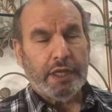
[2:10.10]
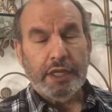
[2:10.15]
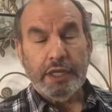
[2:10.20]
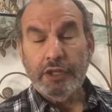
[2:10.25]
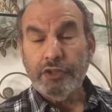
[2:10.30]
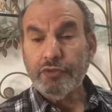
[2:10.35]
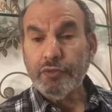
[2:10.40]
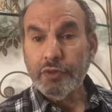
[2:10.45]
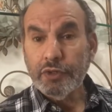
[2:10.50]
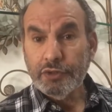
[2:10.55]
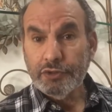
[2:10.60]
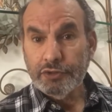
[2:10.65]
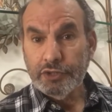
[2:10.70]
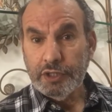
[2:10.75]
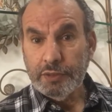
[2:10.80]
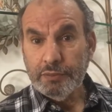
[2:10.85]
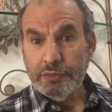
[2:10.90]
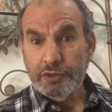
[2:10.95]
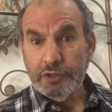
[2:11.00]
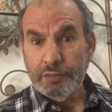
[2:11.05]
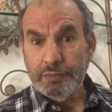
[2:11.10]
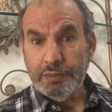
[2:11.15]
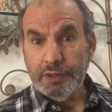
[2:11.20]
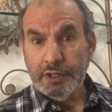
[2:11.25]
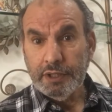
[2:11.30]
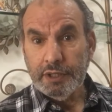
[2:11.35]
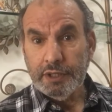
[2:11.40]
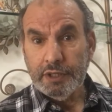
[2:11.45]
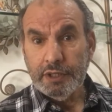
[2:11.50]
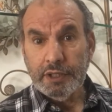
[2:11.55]
Israel seems to
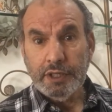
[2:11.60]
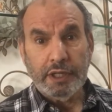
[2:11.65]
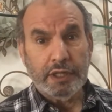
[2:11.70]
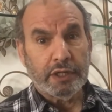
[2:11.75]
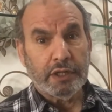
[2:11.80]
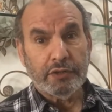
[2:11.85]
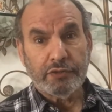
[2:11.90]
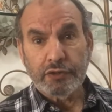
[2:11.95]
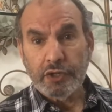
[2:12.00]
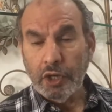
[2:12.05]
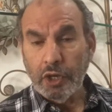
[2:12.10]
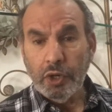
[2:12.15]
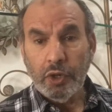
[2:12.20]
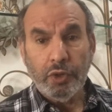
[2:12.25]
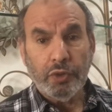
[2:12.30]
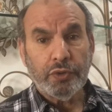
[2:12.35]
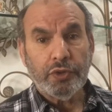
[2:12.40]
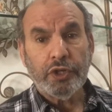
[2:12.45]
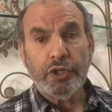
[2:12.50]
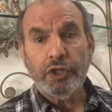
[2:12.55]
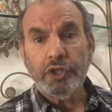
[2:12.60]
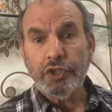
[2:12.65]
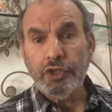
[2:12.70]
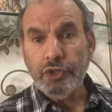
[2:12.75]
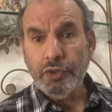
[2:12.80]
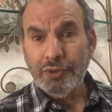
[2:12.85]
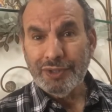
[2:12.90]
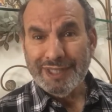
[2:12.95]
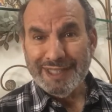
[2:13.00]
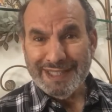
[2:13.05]
be in its own
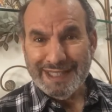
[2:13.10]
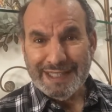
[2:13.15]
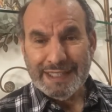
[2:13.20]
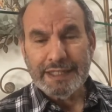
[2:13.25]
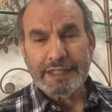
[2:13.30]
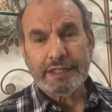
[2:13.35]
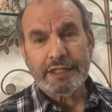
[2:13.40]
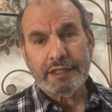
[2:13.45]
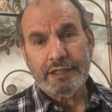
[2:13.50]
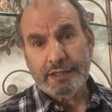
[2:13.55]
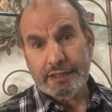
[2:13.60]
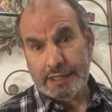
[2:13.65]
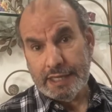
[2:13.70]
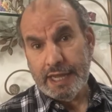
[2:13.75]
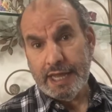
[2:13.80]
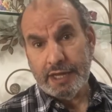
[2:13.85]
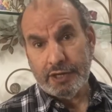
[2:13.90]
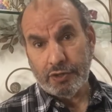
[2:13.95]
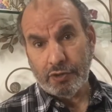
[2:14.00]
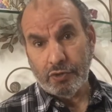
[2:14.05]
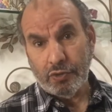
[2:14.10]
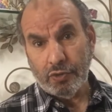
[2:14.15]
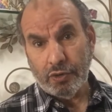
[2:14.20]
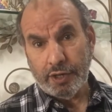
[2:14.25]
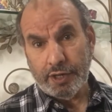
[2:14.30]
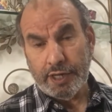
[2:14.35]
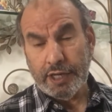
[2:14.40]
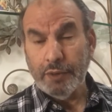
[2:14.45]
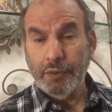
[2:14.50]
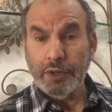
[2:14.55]
unique
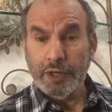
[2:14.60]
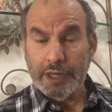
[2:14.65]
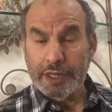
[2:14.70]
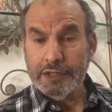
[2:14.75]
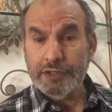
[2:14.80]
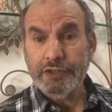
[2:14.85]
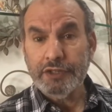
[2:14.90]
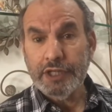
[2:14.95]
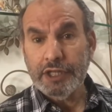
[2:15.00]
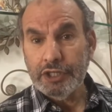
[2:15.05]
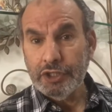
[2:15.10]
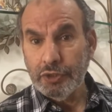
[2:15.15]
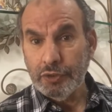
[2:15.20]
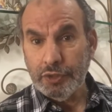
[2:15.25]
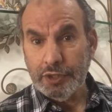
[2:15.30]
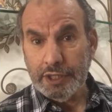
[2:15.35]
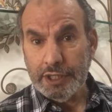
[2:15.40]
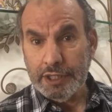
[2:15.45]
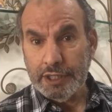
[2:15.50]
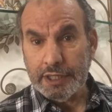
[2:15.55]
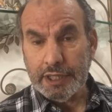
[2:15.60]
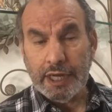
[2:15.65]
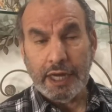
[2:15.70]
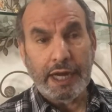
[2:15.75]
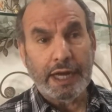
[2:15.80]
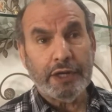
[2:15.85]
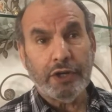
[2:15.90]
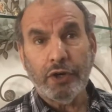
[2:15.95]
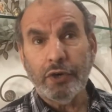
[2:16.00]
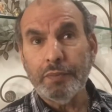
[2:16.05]
category. And when I say unique,
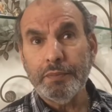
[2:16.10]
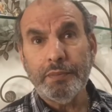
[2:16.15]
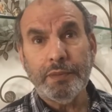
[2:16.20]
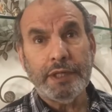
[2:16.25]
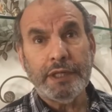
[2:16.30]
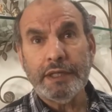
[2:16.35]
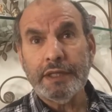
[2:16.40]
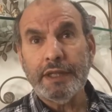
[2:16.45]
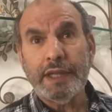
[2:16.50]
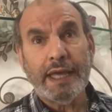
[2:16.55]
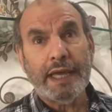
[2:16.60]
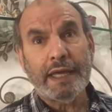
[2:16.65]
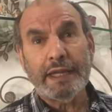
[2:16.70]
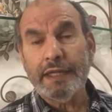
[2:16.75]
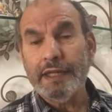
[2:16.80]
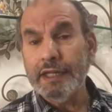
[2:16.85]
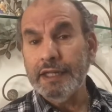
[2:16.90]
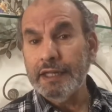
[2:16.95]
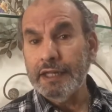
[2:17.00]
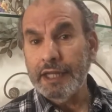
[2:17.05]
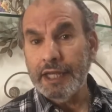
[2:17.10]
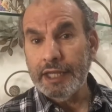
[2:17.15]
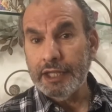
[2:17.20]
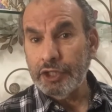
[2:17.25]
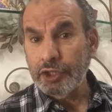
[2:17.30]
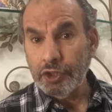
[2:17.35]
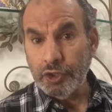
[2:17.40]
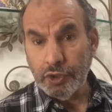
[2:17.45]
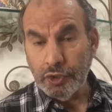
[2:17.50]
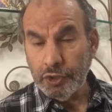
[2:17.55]
I don't mean that in
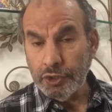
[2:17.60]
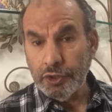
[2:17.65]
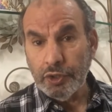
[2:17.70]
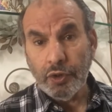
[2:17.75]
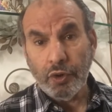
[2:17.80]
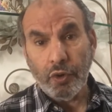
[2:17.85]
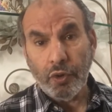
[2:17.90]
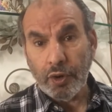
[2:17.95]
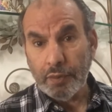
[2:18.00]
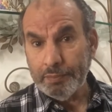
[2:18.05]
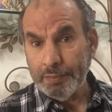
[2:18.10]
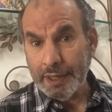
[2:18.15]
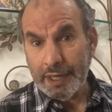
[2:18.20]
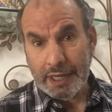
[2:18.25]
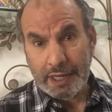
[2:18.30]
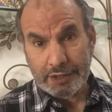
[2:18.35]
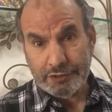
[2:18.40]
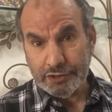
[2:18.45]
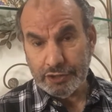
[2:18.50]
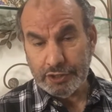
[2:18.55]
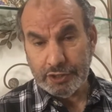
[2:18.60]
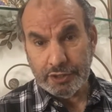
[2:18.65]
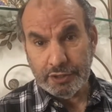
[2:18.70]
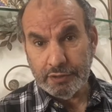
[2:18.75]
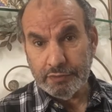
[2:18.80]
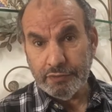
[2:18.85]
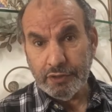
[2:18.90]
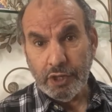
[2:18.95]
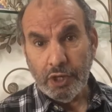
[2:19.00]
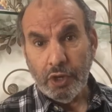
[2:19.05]
a good or
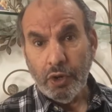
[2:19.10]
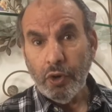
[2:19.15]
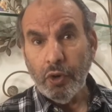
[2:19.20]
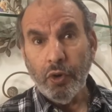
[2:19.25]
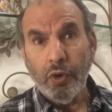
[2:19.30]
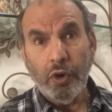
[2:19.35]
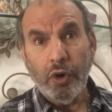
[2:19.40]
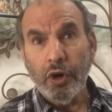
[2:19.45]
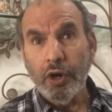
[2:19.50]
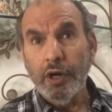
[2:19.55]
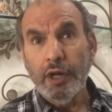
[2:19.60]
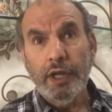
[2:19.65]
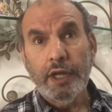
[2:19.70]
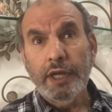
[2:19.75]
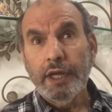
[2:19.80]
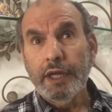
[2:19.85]
positive or